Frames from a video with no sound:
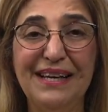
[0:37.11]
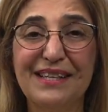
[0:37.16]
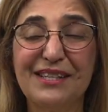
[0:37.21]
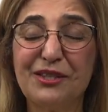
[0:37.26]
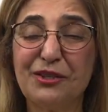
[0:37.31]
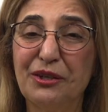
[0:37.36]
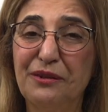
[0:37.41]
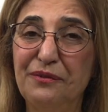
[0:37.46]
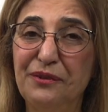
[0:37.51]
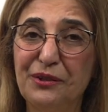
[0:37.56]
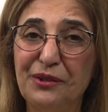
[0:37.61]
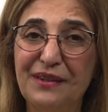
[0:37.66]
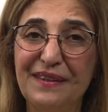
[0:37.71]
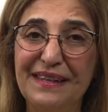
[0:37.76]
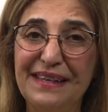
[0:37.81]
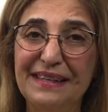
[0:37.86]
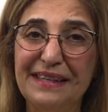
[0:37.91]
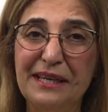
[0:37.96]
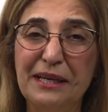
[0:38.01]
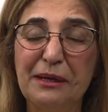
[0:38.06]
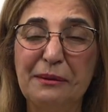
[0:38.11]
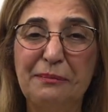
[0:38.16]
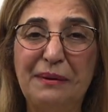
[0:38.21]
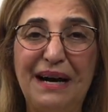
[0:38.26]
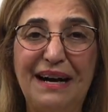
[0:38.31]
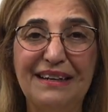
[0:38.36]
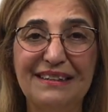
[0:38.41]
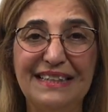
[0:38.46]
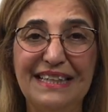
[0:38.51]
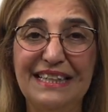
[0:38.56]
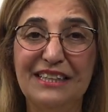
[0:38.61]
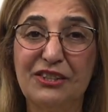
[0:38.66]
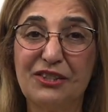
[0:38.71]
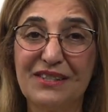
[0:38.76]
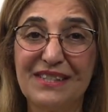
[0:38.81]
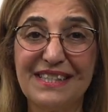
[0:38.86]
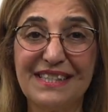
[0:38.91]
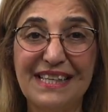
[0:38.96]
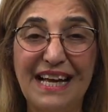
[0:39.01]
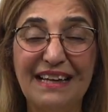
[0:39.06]
So if you're thinking about either
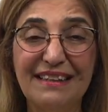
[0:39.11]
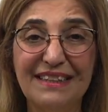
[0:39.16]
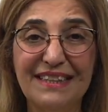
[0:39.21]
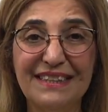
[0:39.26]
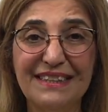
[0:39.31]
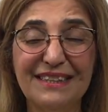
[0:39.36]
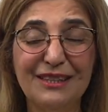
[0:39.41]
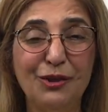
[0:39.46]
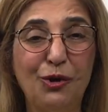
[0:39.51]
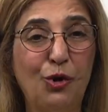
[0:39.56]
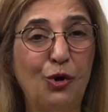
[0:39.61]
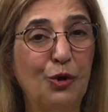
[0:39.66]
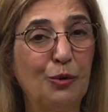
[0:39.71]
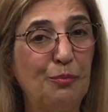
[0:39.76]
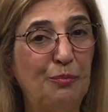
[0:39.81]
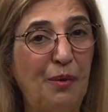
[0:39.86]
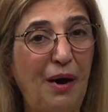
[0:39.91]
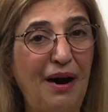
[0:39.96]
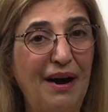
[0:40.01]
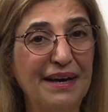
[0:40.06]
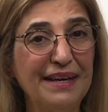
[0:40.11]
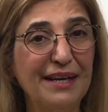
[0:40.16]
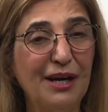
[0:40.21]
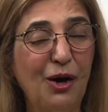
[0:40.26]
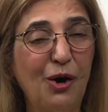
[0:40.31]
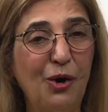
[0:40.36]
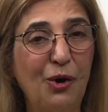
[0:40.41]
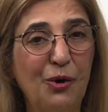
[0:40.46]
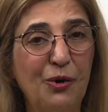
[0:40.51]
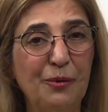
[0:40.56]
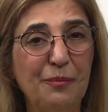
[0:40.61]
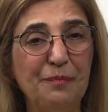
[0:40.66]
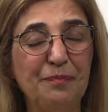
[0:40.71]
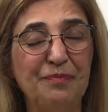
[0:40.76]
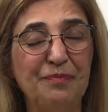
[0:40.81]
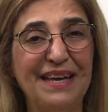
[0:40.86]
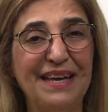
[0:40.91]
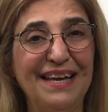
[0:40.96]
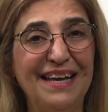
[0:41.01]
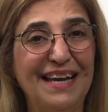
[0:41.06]
selling or buying a home
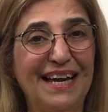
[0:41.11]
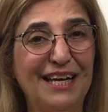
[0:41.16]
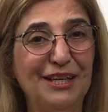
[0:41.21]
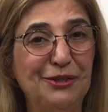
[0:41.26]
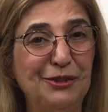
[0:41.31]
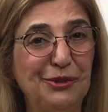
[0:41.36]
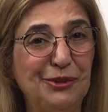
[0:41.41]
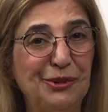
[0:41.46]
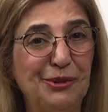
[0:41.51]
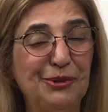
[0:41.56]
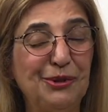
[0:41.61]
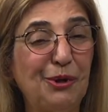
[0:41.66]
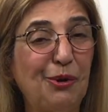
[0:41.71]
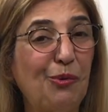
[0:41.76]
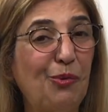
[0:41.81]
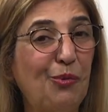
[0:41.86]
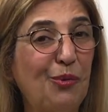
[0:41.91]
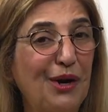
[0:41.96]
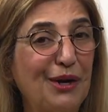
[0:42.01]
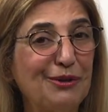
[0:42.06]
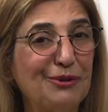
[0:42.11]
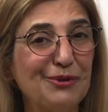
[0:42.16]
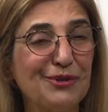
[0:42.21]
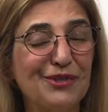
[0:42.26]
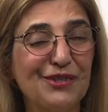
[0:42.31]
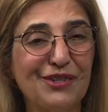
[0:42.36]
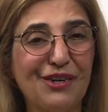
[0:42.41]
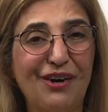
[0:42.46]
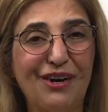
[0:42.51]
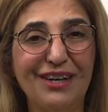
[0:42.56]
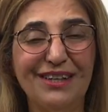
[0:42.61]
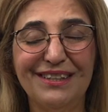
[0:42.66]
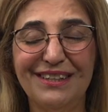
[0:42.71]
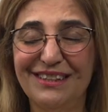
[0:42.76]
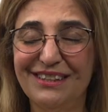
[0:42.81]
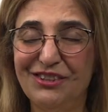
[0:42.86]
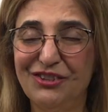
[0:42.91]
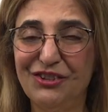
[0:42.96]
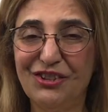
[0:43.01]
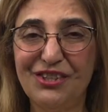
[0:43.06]
and you don't know where to start,
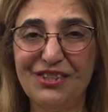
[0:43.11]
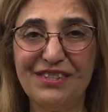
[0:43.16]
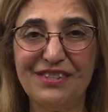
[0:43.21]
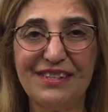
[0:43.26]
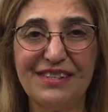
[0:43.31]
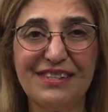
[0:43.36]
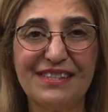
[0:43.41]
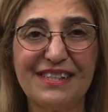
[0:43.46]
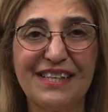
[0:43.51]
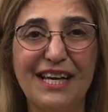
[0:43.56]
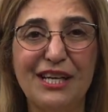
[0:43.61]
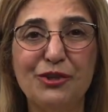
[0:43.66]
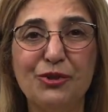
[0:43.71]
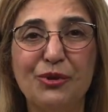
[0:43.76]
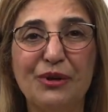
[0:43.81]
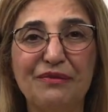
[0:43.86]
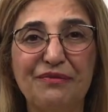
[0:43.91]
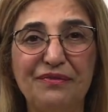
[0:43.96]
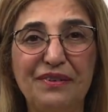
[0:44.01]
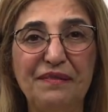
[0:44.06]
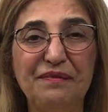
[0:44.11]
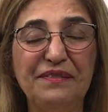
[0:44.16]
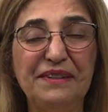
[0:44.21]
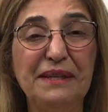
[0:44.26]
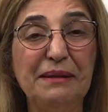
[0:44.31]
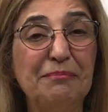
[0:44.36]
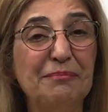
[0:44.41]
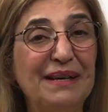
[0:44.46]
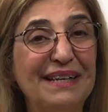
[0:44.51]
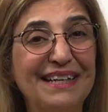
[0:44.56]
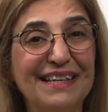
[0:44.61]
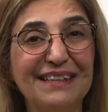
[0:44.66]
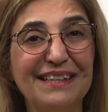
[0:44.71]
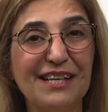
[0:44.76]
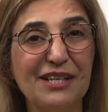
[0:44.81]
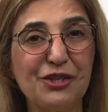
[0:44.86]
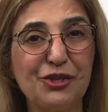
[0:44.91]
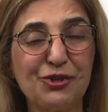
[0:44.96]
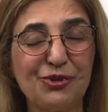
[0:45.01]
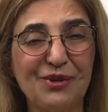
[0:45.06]
just schedule a 15-minute
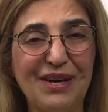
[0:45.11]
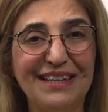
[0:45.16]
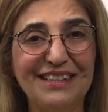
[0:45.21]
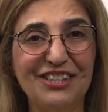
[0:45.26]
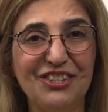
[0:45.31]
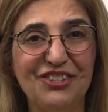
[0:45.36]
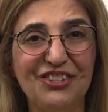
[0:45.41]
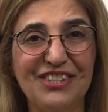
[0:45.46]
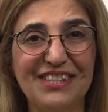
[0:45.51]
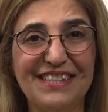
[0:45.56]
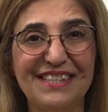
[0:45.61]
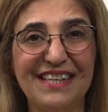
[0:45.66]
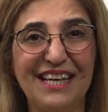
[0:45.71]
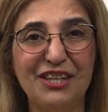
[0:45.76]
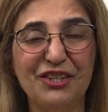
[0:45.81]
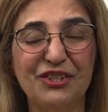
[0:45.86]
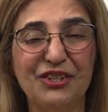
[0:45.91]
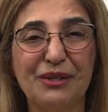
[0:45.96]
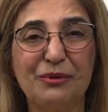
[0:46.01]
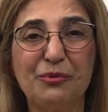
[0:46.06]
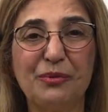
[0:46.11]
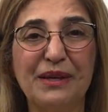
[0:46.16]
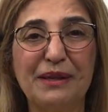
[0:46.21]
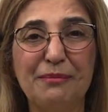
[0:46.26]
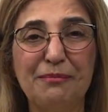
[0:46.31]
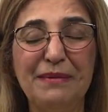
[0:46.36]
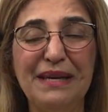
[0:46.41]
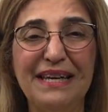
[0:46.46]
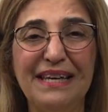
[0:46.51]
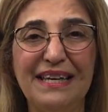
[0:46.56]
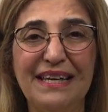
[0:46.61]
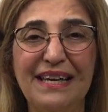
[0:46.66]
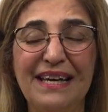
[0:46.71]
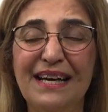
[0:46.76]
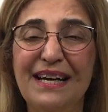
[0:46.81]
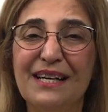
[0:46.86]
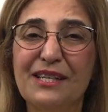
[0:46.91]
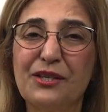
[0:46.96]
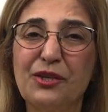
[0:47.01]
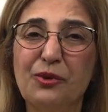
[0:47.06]
strategy session with me
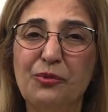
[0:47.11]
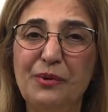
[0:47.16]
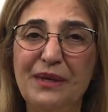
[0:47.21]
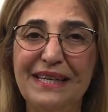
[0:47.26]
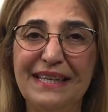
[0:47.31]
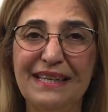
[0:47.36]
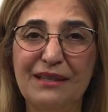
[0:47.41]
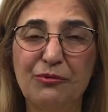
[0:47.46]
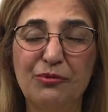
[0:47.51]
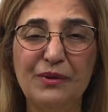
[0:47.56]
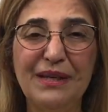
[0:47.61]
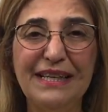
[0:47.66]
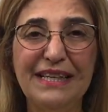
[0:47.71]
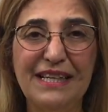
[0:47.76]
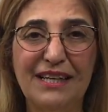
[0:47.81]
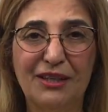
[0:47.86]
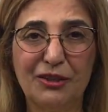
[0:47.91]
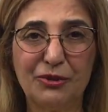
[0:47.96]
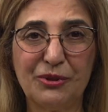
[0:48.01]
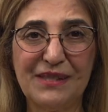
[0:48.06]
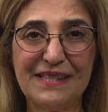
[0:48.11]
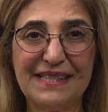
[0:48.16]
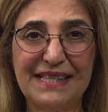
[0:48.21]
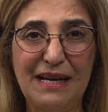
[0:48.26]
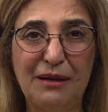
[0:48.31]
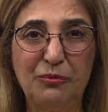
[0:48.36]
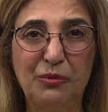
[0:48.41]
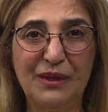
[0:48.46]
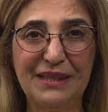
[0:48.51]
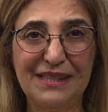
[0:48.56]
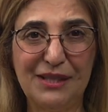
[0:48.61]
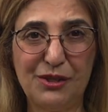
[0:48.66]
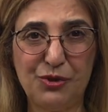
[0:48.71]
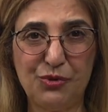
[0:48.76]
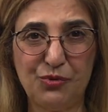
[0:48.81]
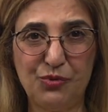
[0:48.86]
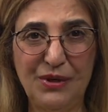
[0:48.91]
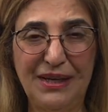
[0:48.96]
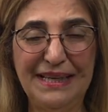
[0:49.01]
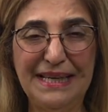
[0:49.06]
so we can really understand what is
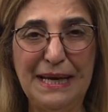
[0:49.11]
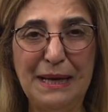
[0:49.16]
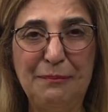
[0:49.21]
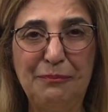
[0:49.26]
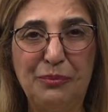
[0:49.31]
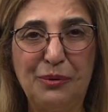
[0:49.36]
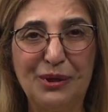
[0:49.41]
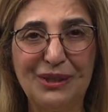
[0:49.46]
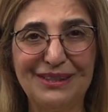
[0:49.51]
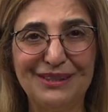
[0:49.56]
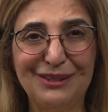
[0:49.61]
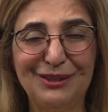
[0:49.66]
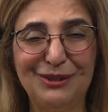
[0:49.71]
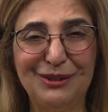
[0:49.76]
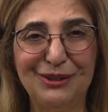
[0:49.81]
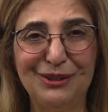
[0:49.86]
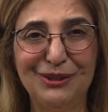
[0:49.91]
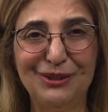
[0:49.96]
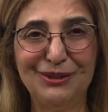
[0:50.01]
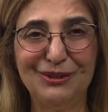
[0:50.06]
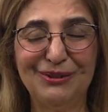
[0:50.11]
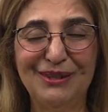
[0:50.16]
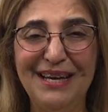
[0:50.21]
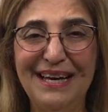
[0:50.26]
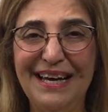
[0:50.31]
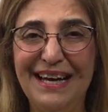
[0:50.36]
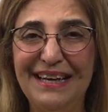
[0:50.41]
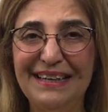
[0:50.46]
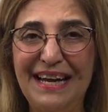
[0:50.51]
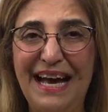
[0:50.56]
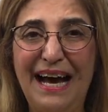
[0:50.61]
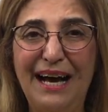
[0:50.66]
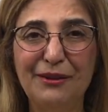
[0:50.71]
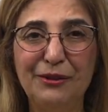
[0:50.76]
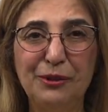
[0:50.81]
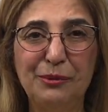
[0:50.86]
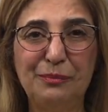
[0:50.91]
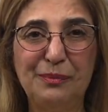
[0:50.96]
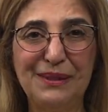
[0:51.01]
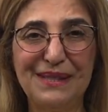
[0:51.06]
really important to you and how
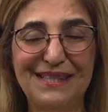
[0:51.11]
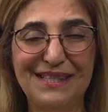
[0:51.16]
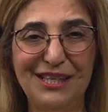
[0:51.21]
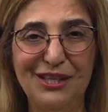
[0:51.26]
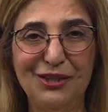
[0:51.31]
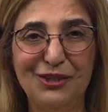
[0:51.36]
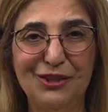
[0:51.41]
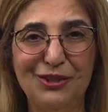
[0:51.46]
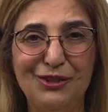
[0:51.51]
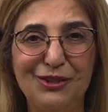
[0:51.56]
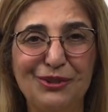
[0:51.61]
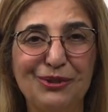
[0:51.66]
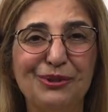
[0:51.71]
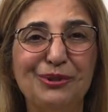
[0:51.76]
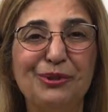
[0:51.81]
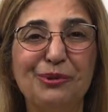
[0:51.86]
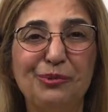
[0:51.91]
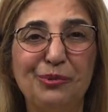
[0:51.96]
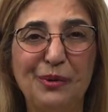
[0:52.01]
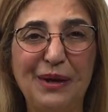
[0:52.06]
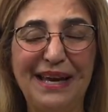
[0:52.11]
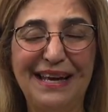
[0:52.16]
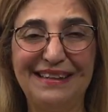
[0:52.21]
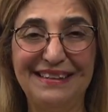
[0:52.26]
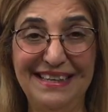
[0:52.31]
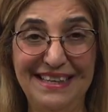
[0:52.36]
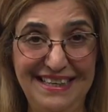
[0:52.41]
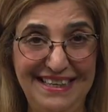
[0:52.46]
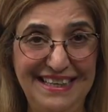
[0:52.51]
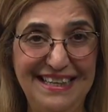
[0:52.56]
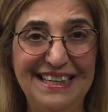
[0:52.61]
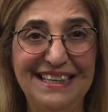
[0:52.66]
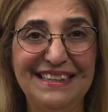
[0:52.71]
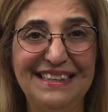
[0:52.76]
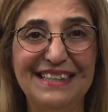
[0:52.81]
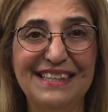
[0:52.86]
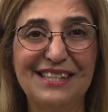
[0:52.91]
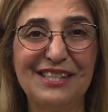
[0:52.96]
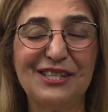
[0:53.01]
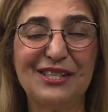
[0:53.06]
to position you to win in
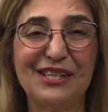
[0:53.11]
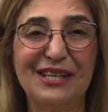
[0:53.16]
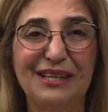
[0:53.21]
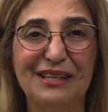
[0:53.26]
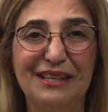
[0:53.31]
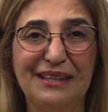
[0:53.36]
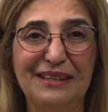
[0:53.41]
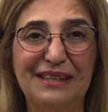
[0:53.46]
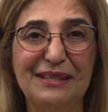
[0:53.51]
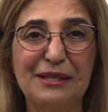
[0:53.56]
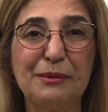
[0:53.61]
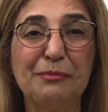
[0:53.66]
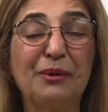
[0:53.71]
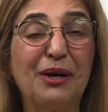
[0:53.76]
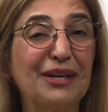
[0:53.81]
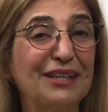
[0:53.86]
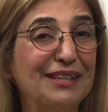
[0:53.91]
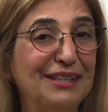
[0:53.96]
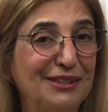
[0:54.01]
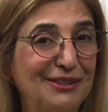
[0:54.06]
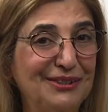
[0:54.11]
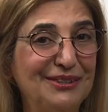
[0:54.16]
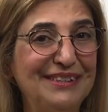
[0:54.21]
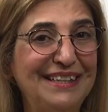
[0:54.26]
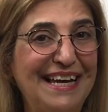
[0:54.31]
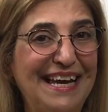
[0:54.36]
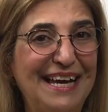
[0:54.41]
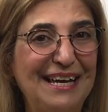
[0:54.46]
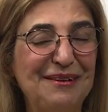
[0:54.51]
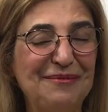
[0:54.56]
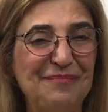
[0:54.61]
this market today.